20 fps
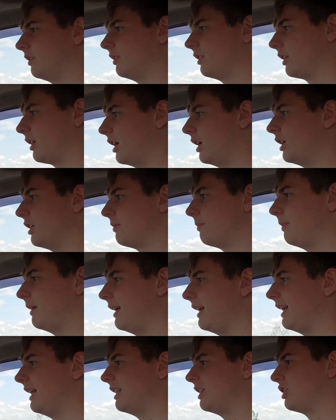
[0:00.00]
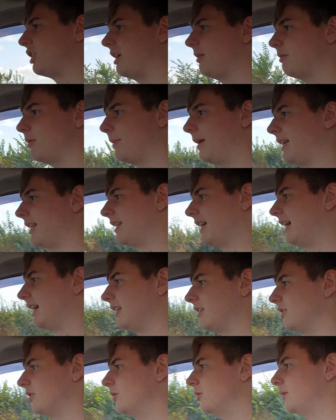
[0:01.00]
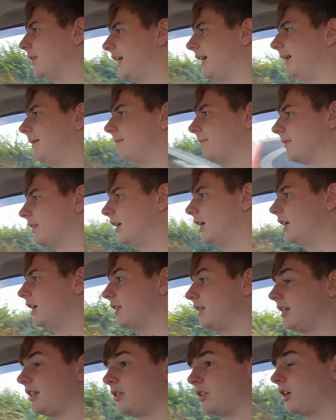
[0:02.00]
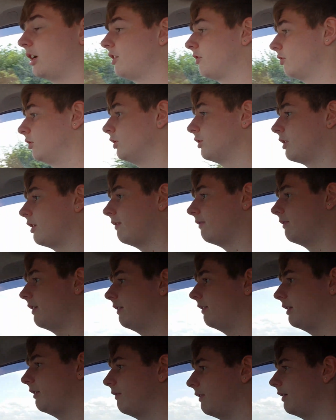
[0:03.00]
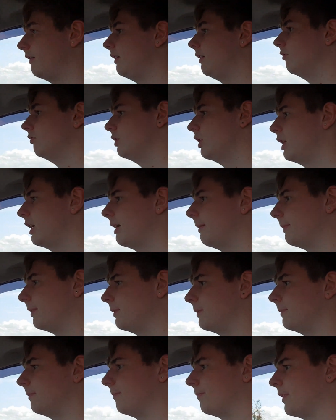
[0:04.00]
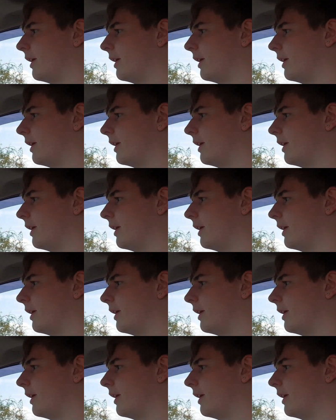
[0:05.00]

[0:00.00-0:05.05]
the cars being cheap to maintain and all that, these cars are also very reliable.